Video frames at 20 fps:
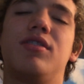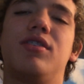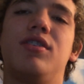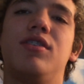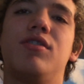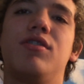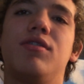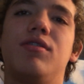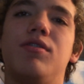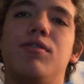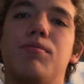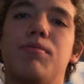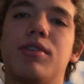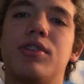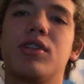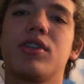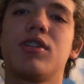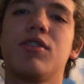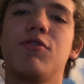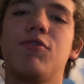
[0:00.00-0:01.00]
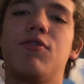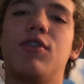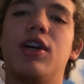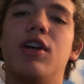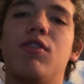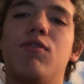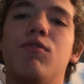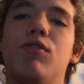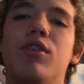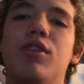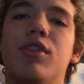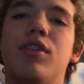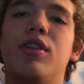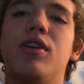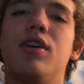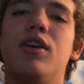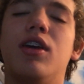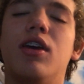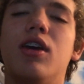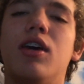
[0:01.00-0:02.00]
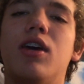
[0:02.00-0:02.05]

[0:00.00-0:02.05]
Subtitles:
You're basically fine with the